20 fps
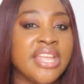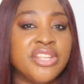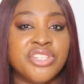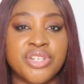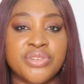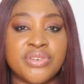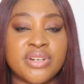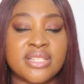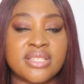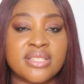
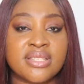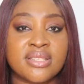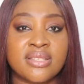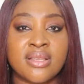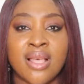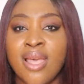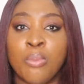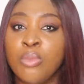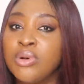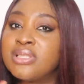
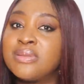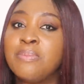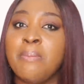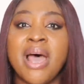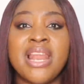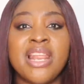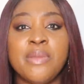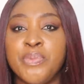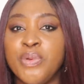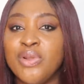dangerous, most
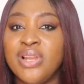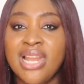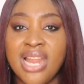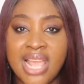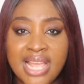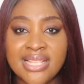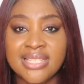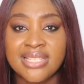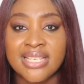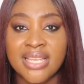
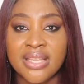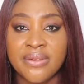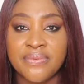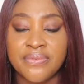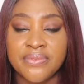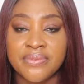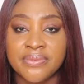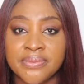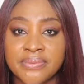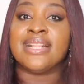
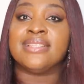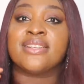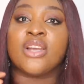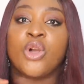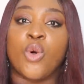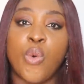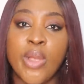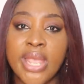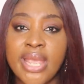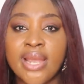manipulative, and
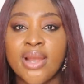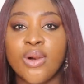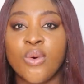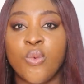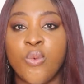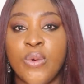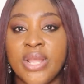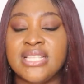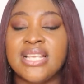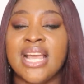
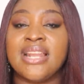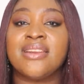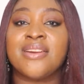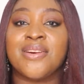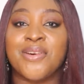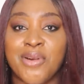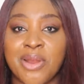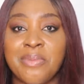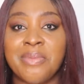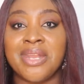quick-witted
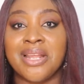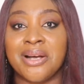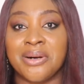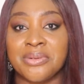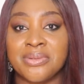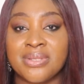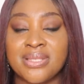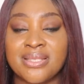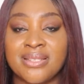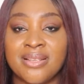
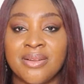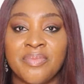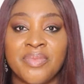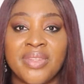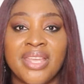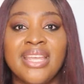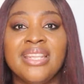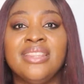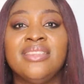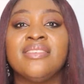criminals
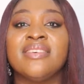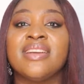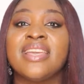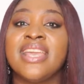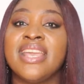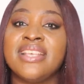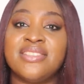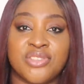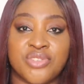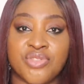in the
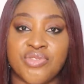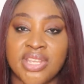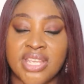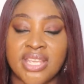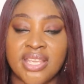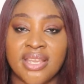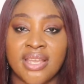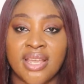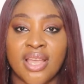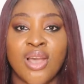
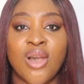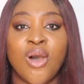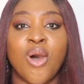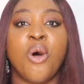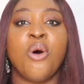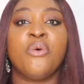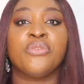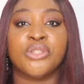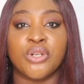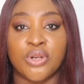history
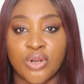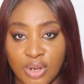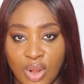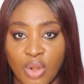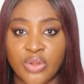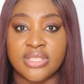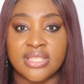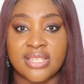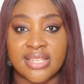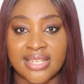of the
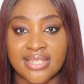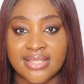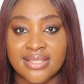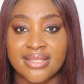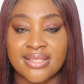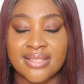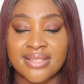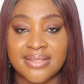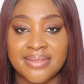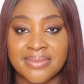
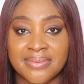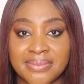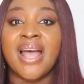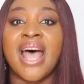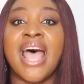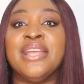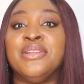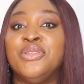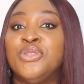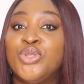continent.
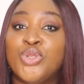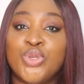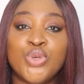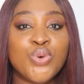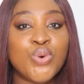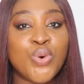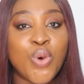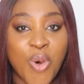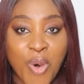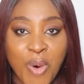I
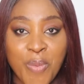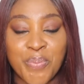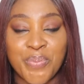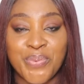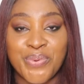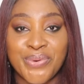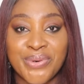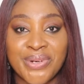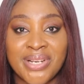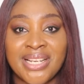do
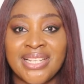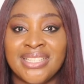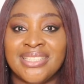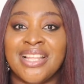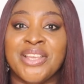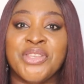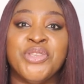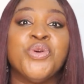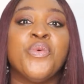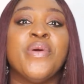hope
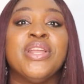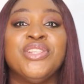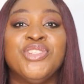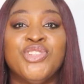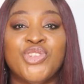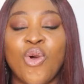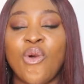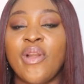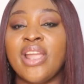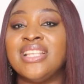that you
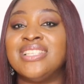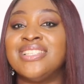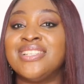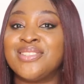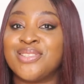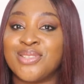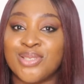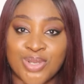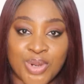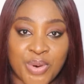enjoyed the
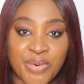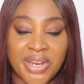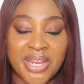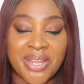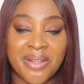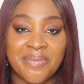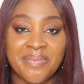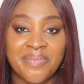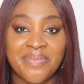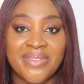
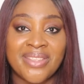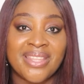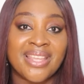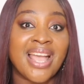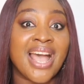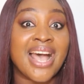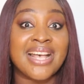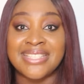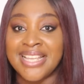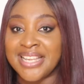story
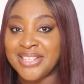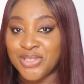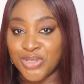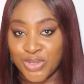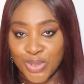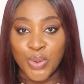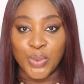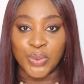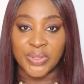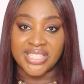as I
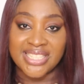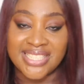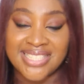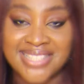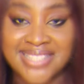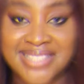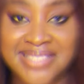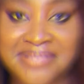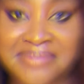told it.